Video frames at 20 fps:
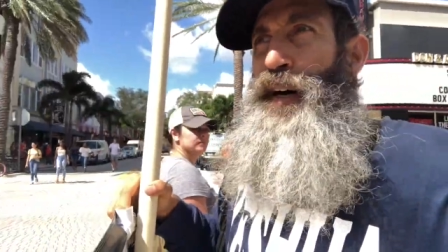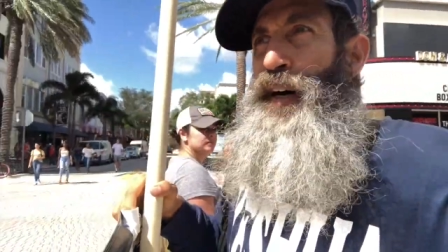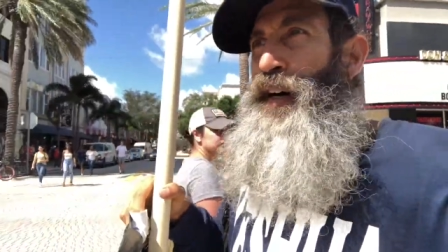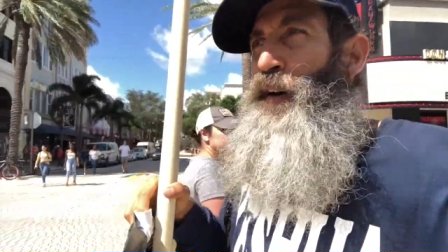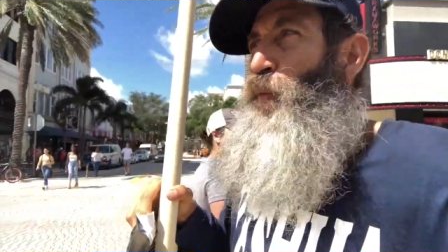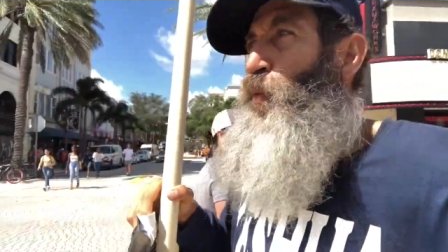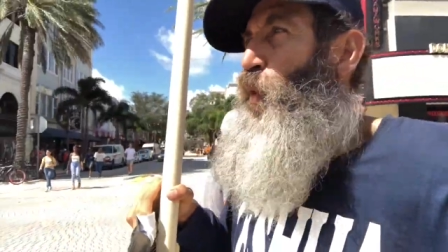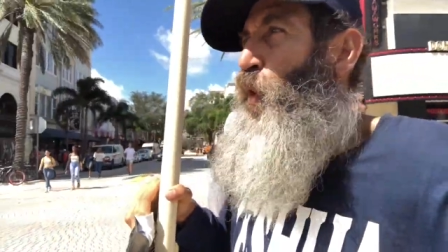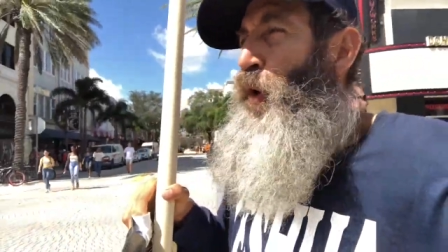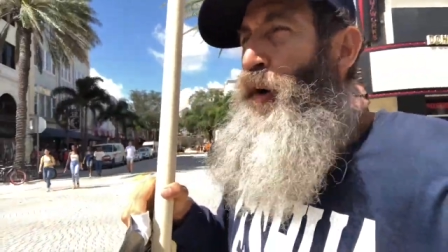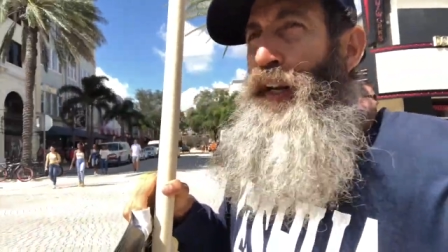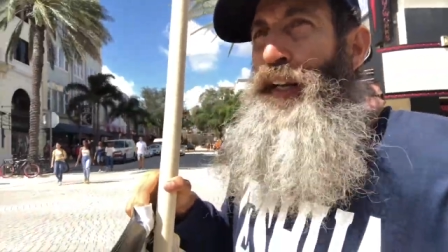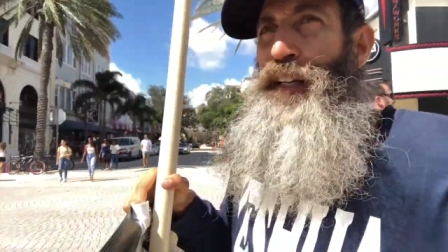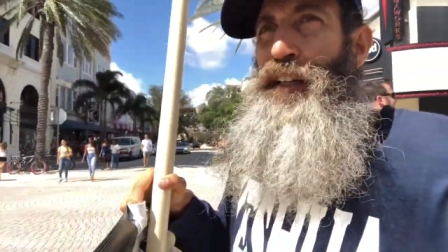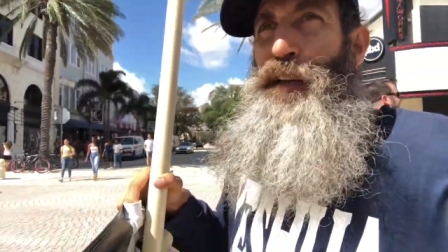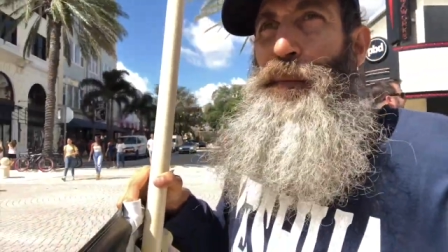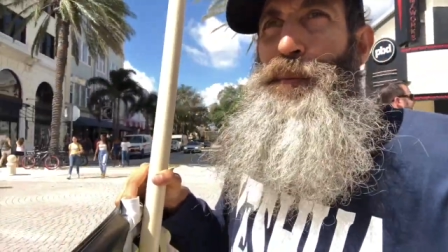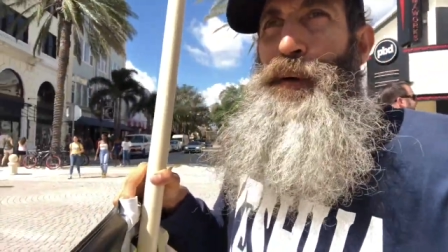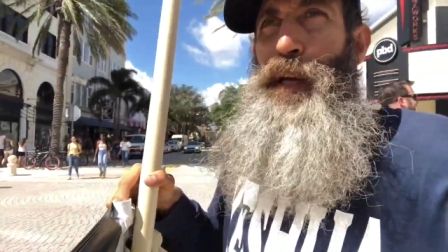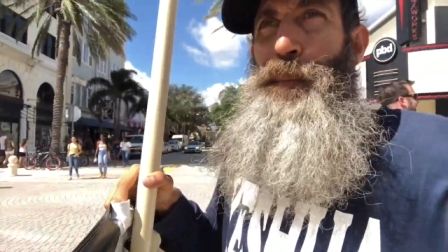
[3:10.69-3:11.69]
my
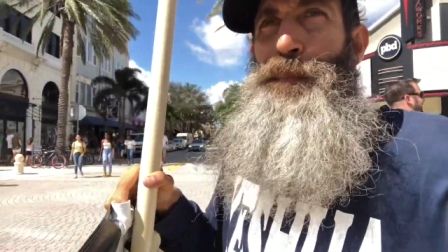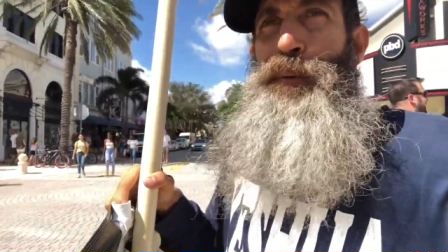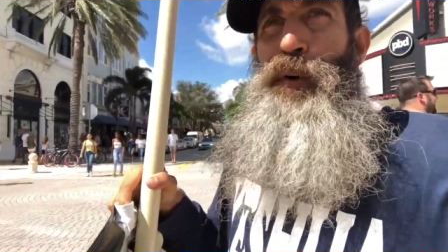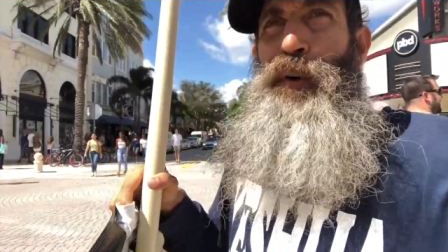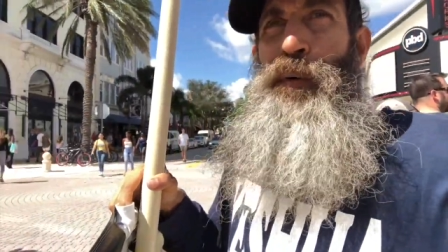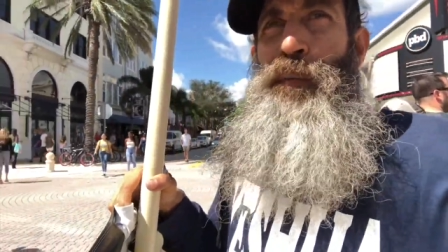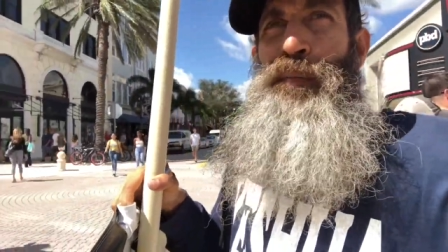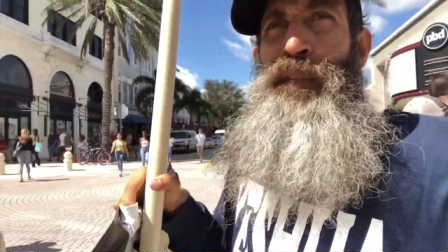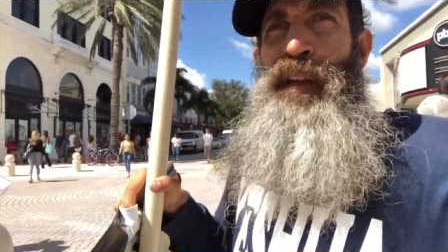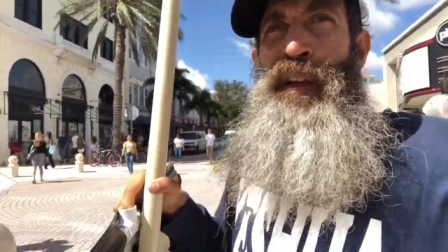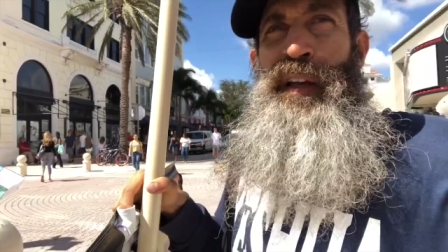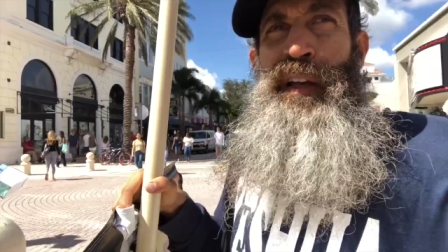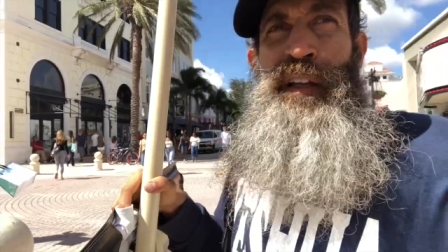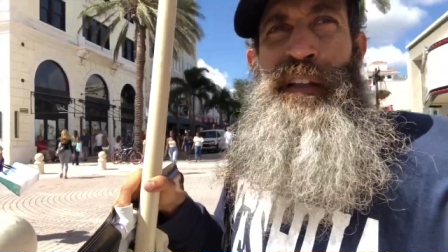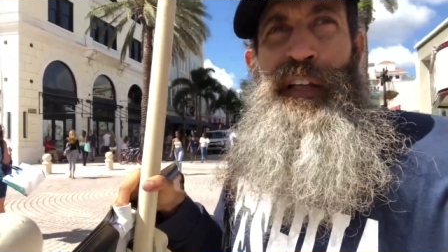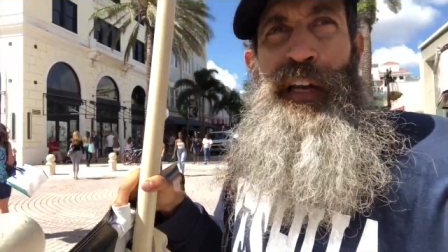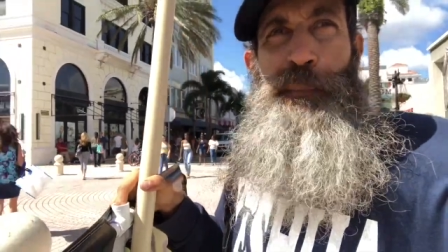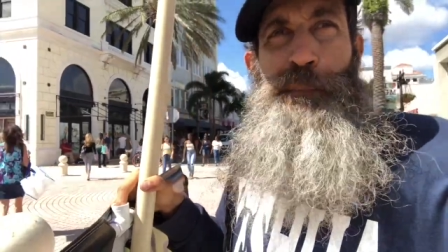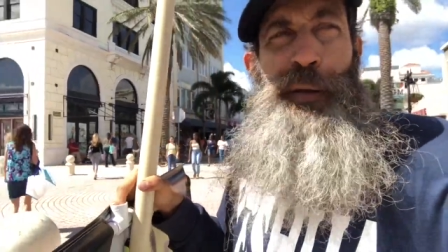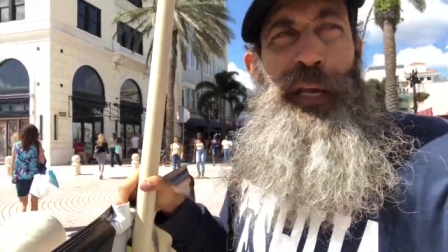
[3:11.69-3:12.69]
warning to people,
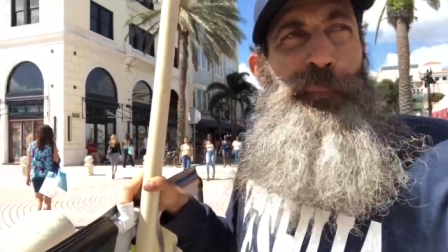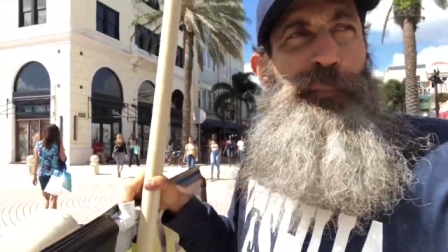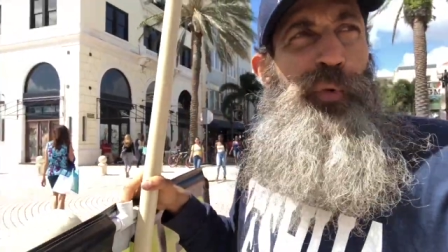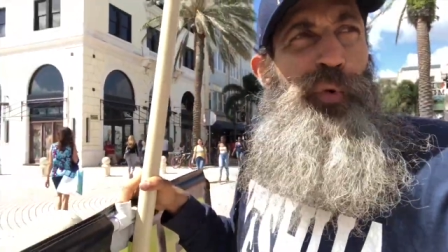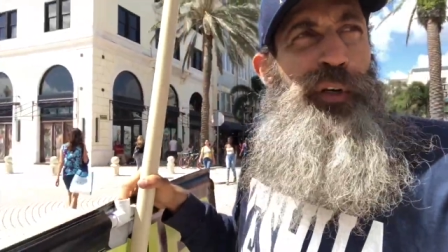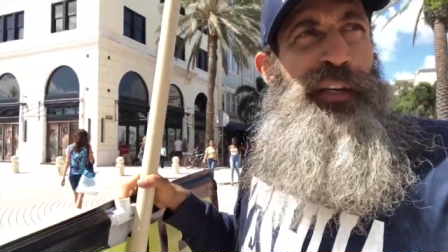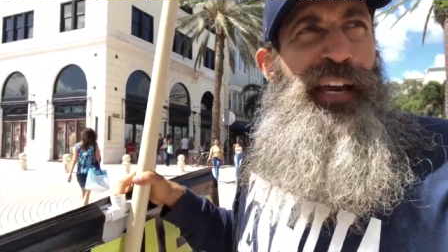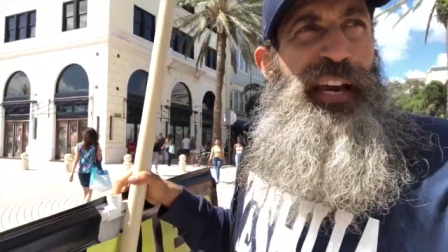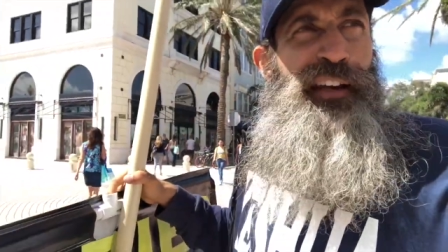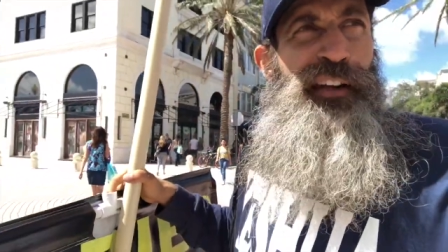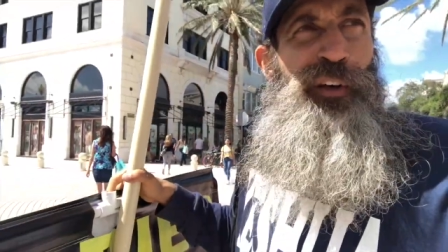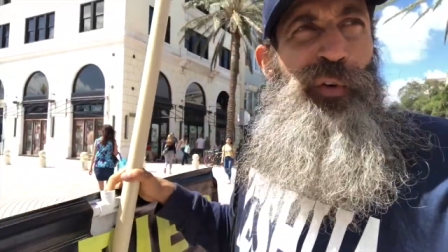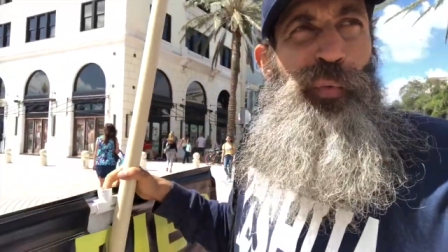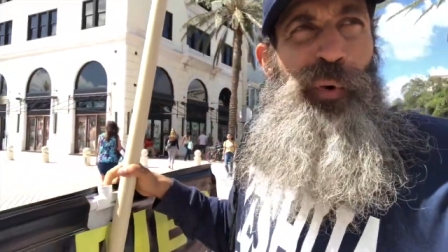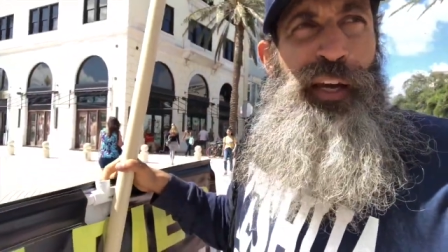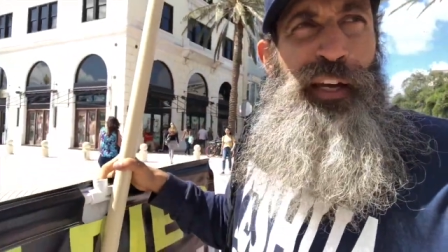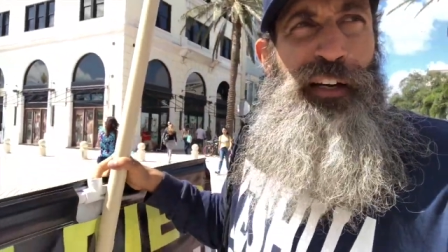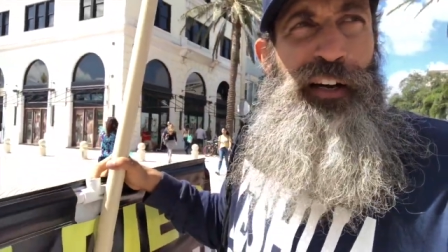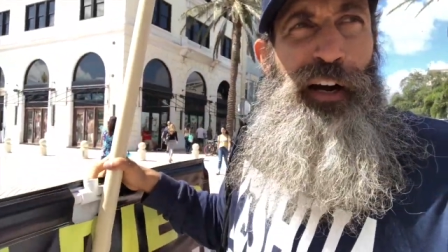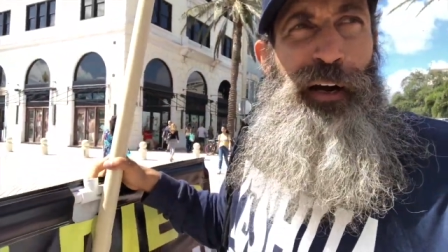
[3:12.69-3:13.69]
that people would get it
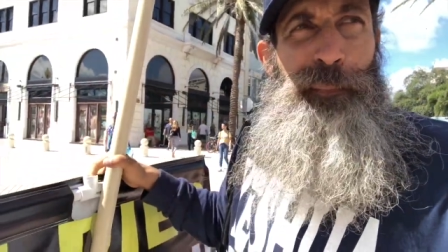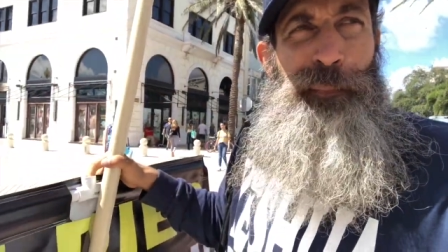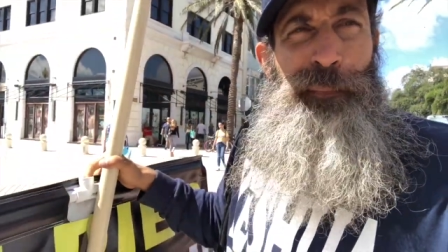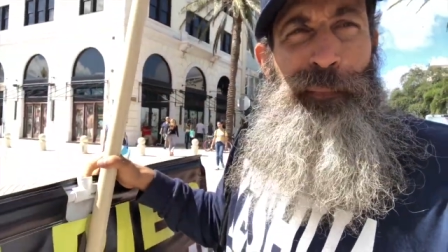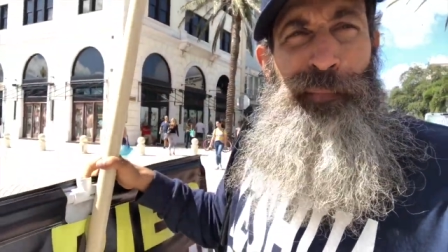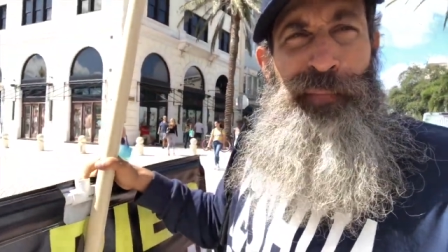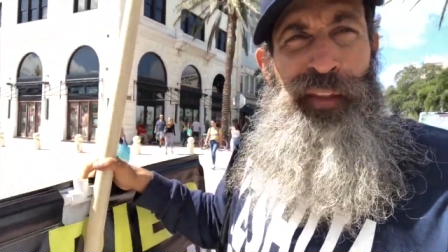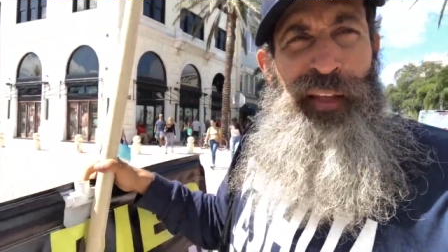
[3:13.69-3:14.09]
and wake up.